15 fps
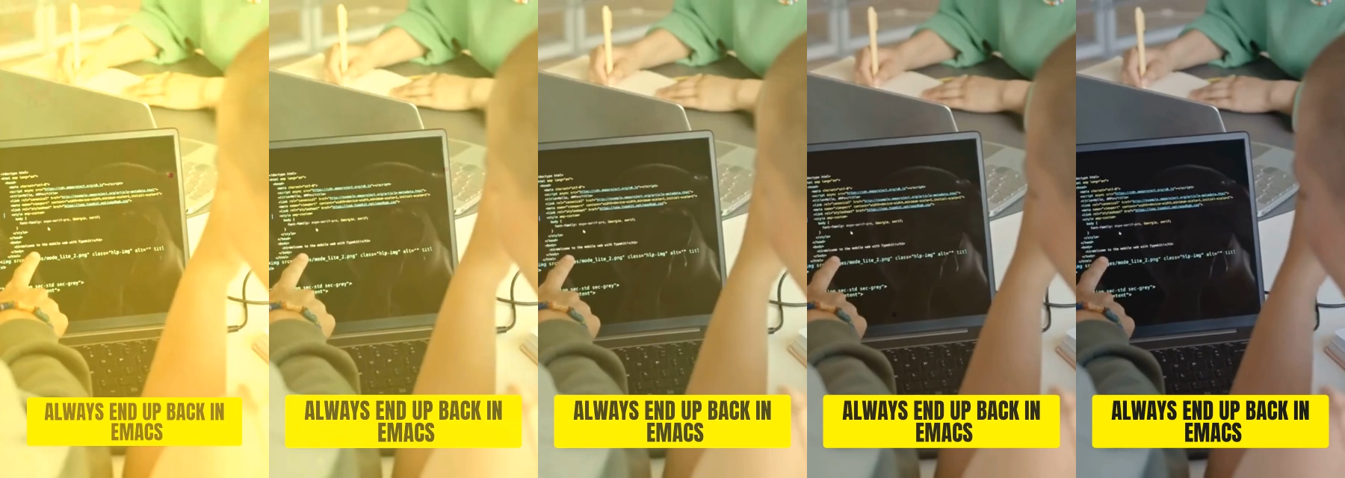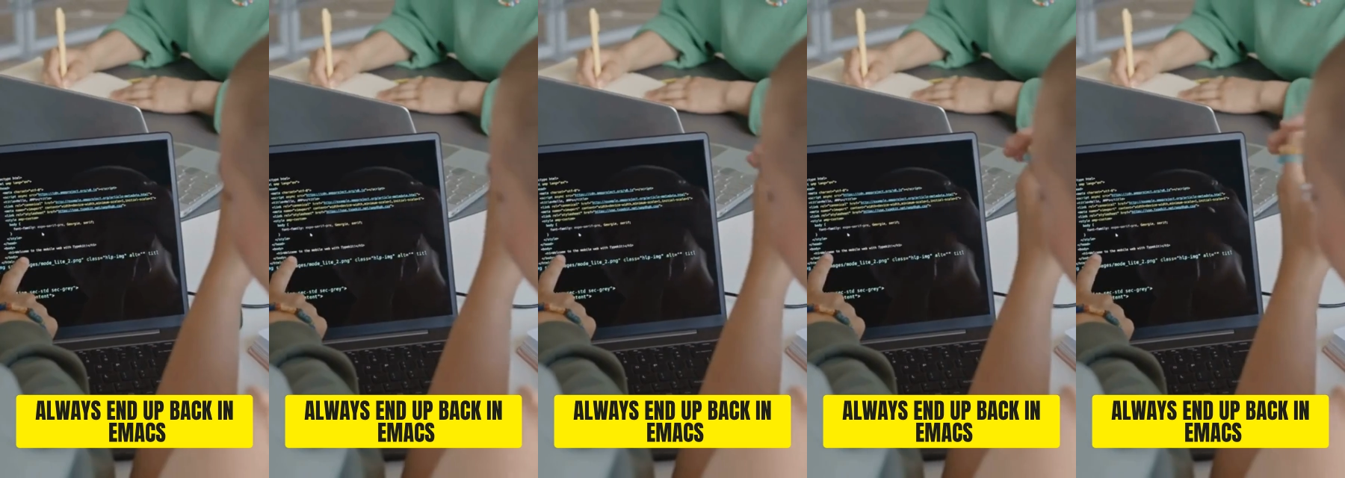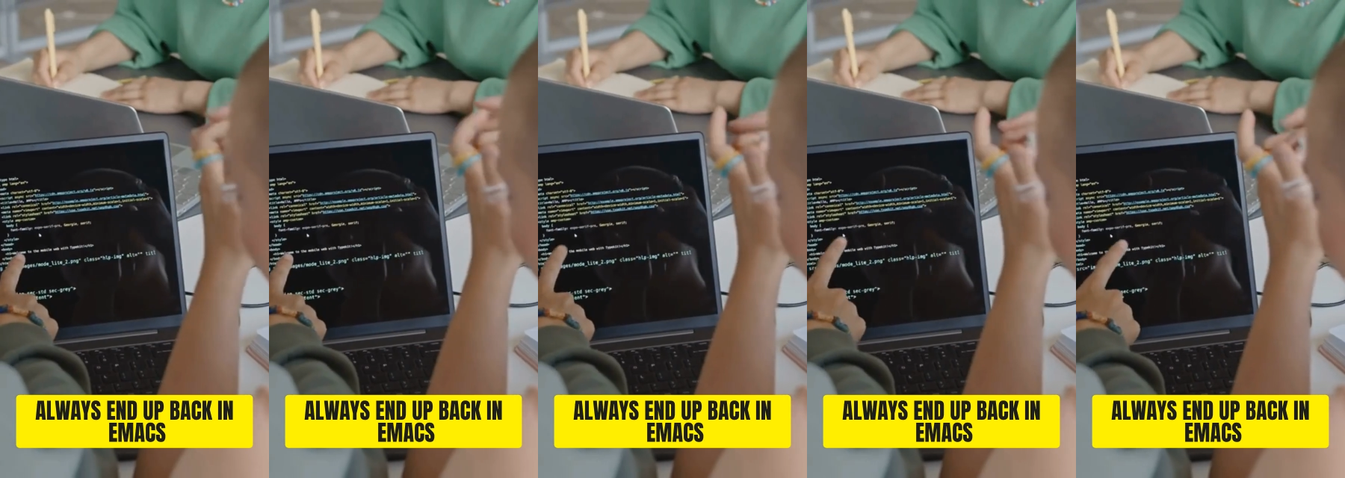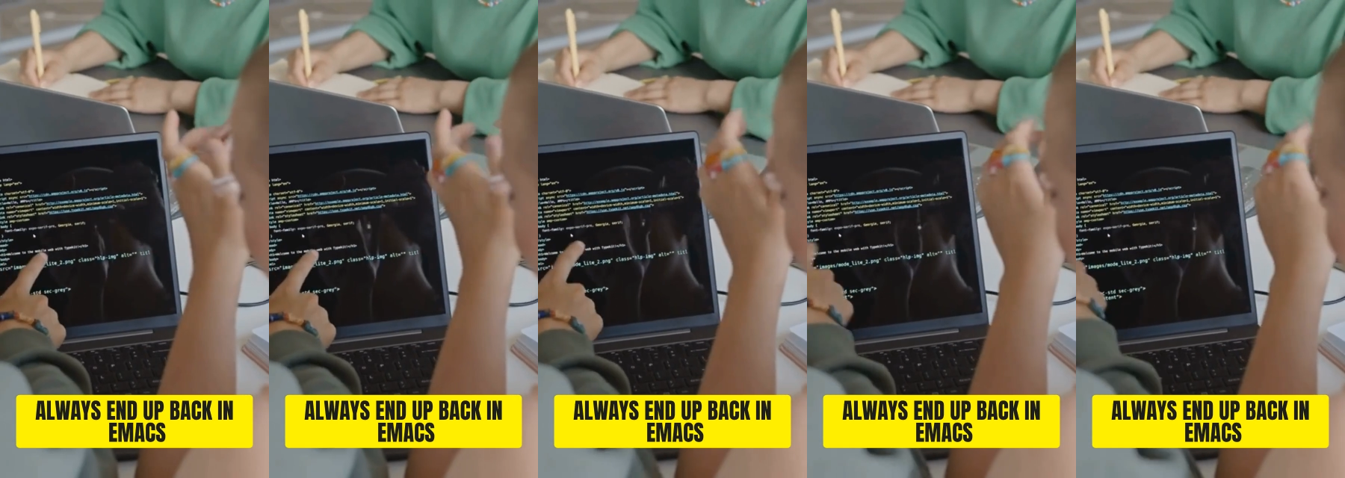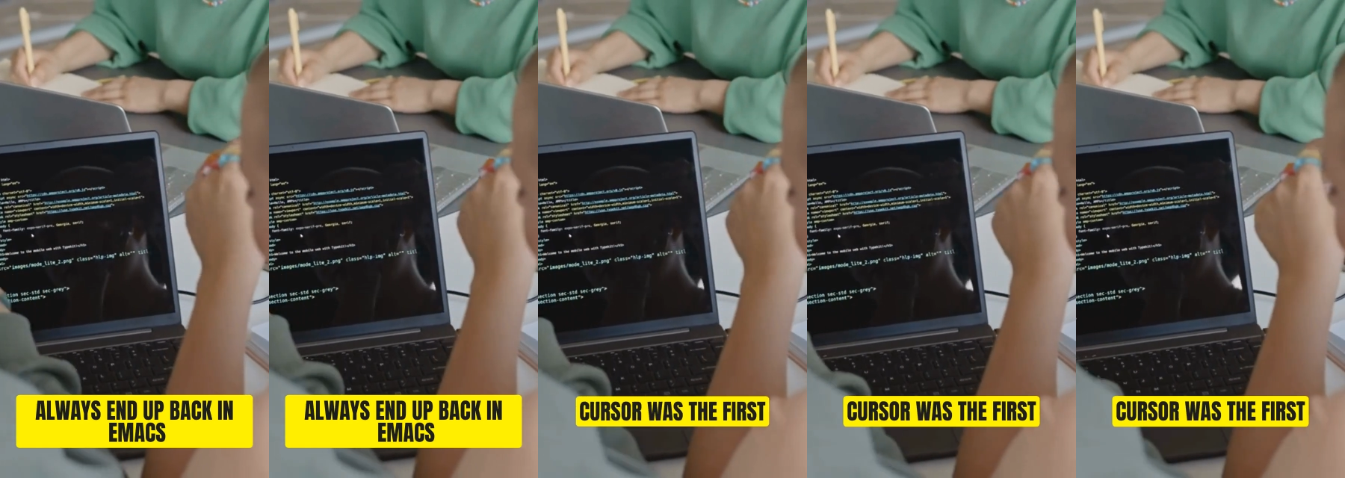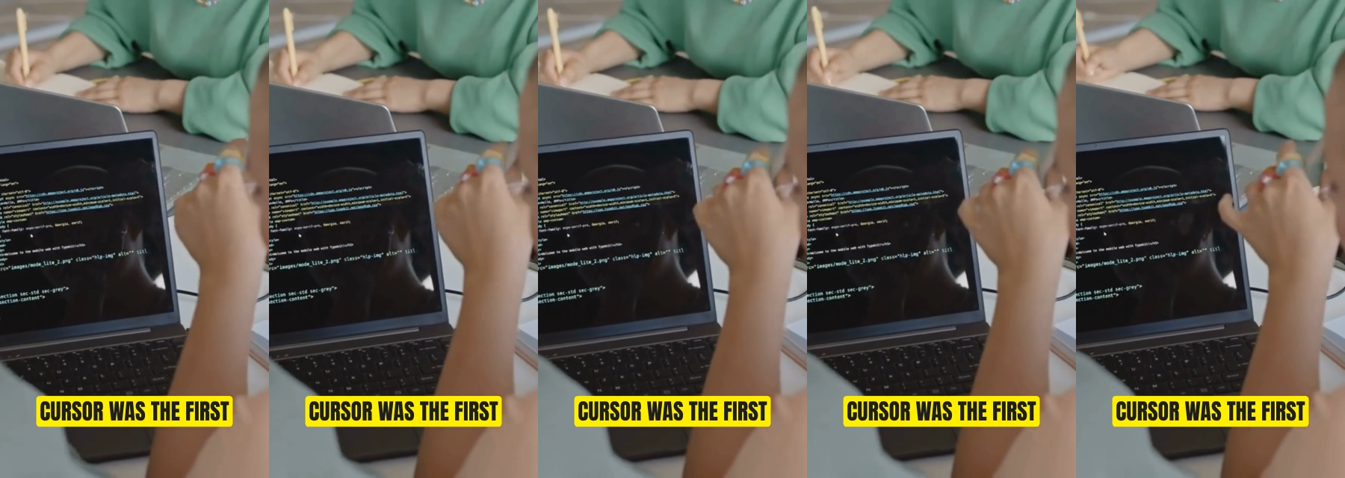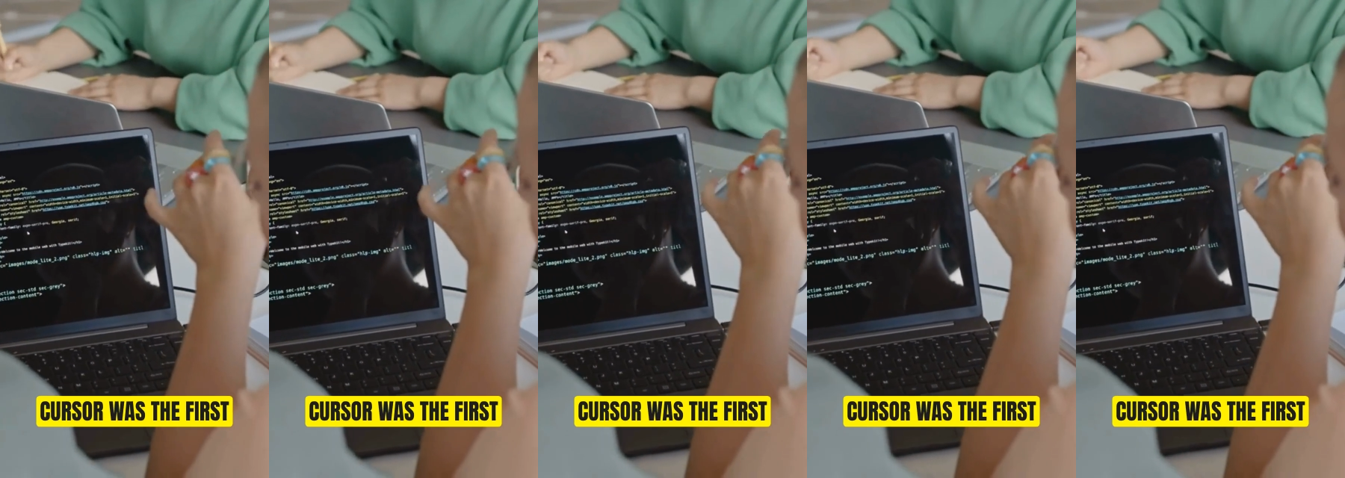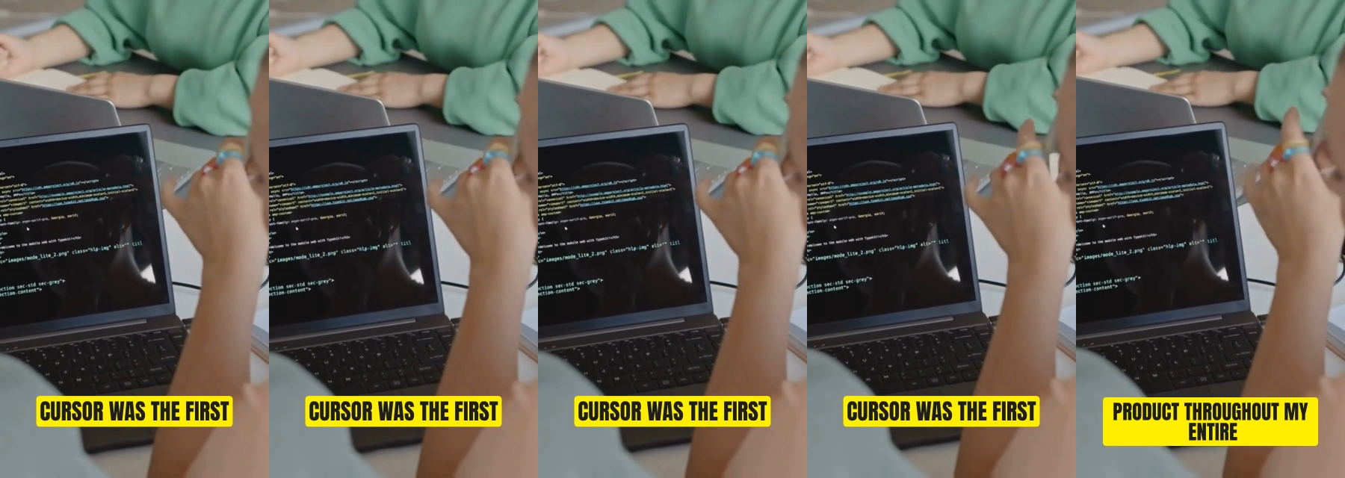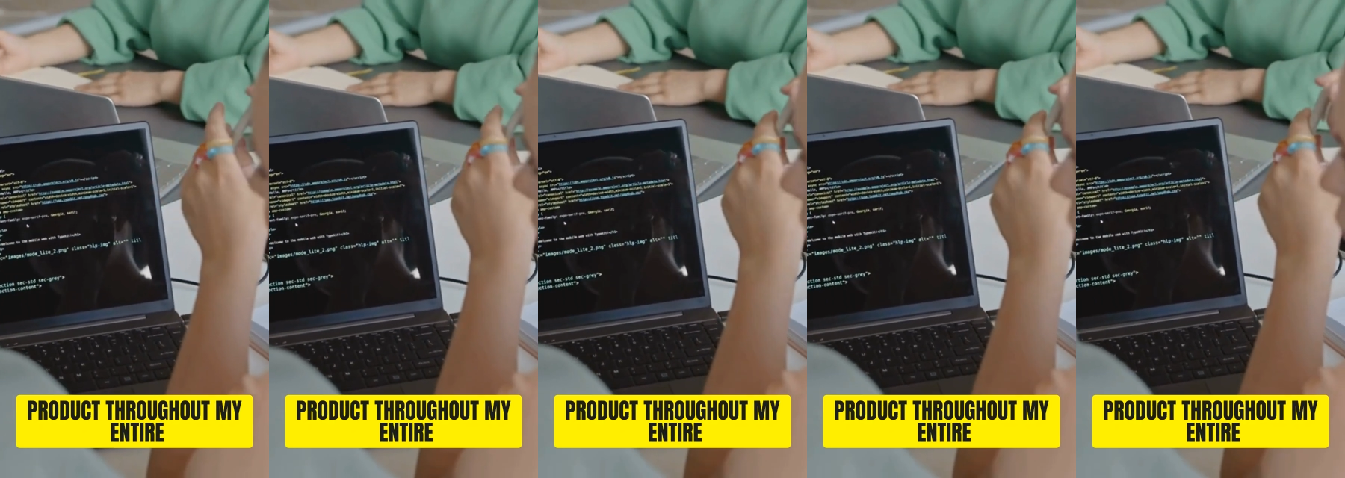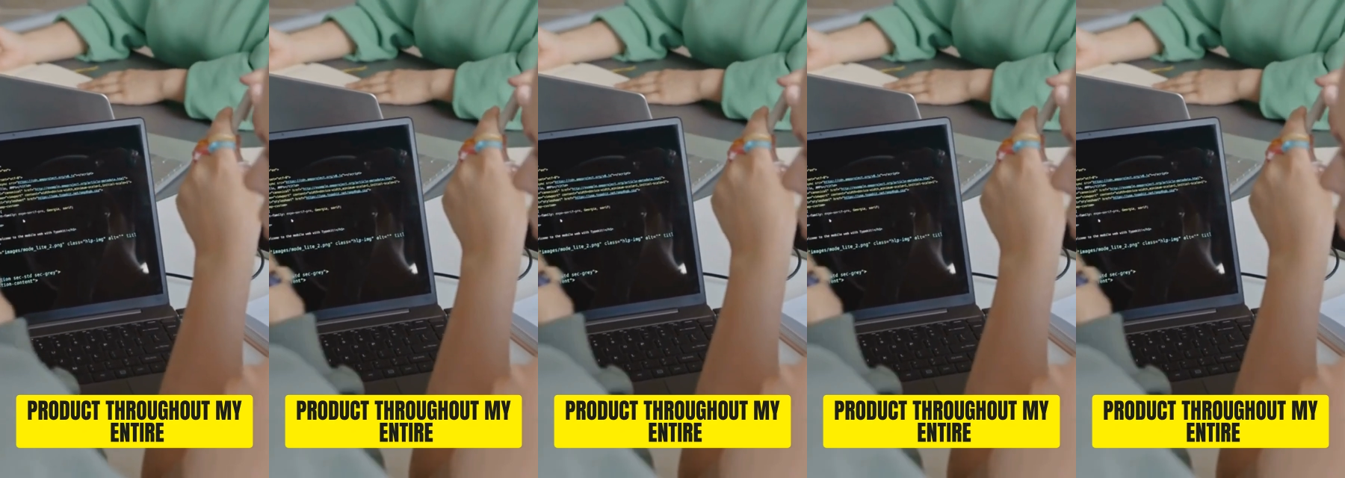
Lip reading: [unreadable: no face in view]